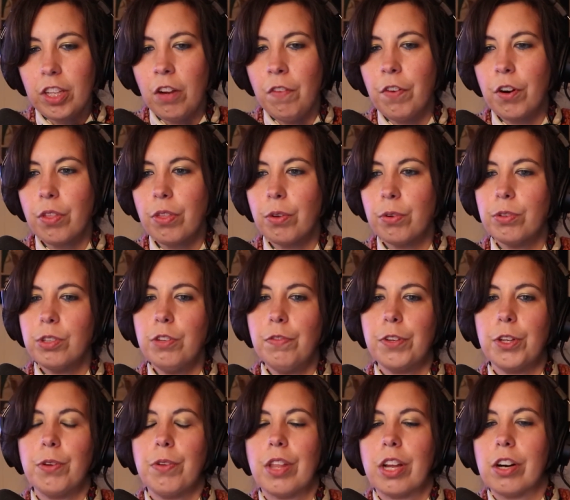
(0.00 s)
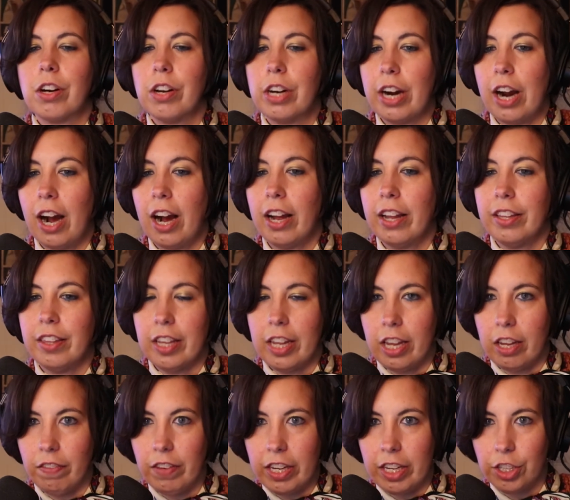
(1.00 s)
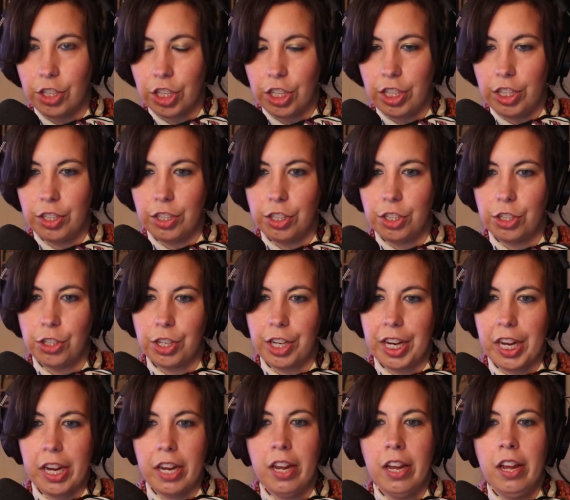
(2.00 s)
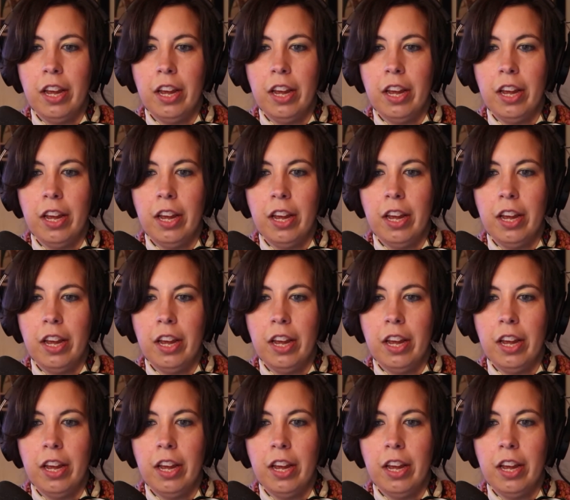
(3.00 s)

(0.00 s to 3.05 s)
for those of you that are not in the aviation industry.